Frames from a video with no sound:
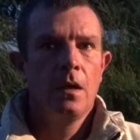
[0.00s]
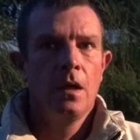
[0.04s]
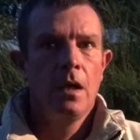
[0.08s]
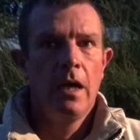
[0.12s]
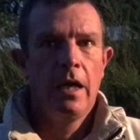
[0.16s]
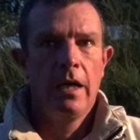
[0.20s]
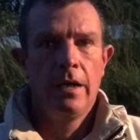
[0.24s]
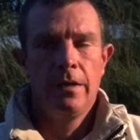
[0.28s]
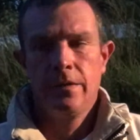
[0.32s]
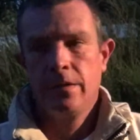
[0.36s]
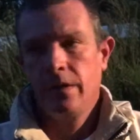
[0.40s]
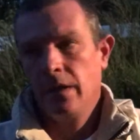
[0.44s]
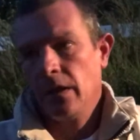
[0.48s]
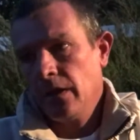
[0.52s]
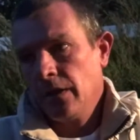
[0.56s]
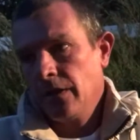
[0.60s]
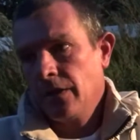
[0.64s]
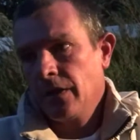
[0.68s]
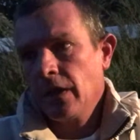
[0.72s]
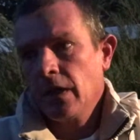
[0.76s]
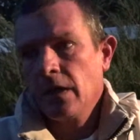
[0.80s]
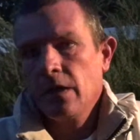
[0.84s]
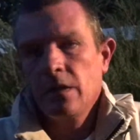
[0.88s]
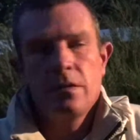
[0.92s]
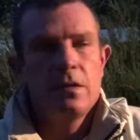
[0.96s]
and the
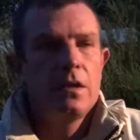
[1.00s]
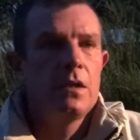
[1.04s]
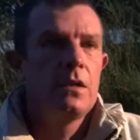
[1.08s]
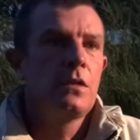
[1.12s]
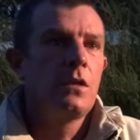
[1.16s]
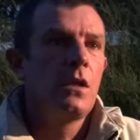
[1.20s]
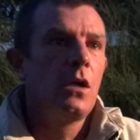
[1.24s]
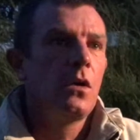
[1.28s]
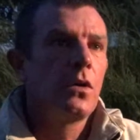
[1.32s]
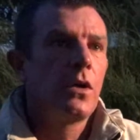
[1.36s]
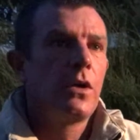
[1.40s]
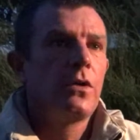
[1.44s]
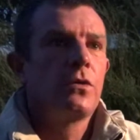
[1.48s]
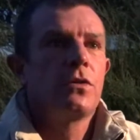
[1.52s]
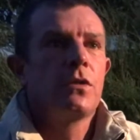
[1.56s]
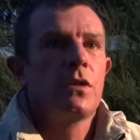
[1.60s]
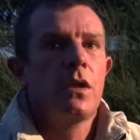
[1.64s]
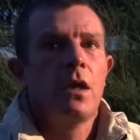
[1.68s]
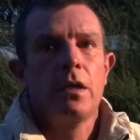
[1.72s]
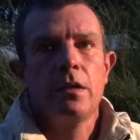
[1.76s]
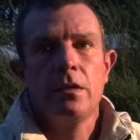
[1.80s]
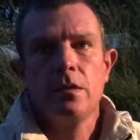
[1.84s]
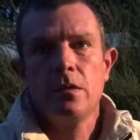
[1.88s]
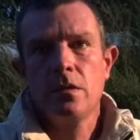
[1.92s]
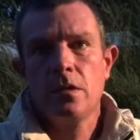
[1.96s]
thing is, there's no road
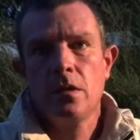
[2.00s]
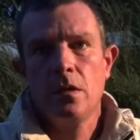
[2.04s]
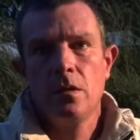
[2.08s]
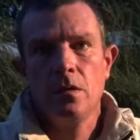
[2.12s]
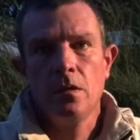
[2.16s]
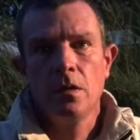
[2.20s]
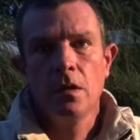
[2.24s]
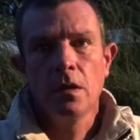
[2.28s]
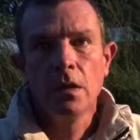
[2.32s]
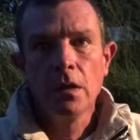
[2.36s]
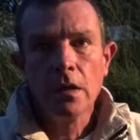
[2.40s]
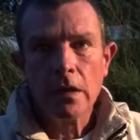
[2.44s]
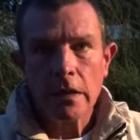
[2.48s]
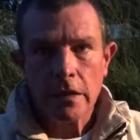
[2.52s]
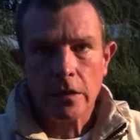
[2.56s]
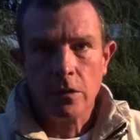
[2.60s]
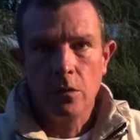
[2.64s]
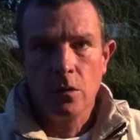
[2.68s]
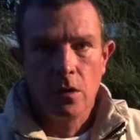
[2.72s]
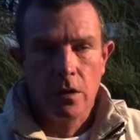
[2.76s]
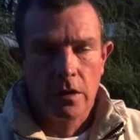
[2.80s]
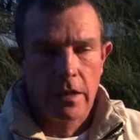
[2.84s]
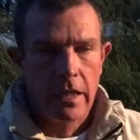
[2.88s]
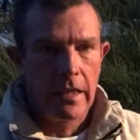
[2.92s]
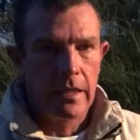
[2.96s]
signs, so you
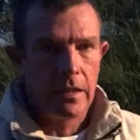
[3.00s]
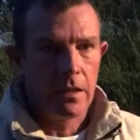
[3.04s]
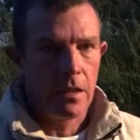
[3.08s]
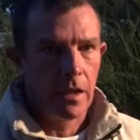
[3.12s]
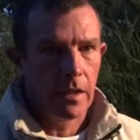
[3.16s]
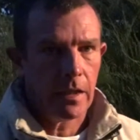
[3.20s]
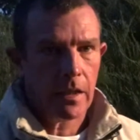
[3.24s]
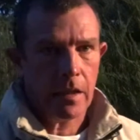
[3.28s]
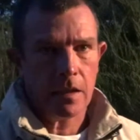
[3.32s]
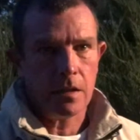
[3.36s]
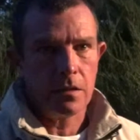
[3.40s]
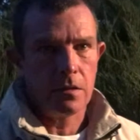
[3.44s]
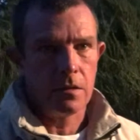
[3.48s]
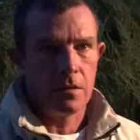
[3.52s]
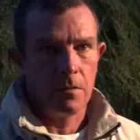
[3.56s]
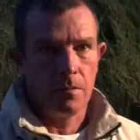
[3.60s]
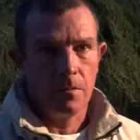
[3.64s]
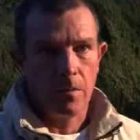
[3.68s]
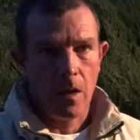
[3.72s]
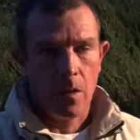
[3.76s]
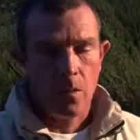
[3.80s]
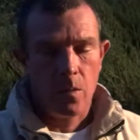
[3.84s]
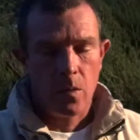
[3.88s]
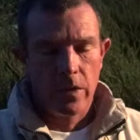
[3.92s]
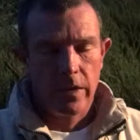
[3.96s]
will get like in
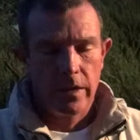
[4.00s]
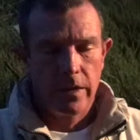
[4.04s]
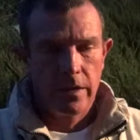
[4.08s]
Zimbabwe.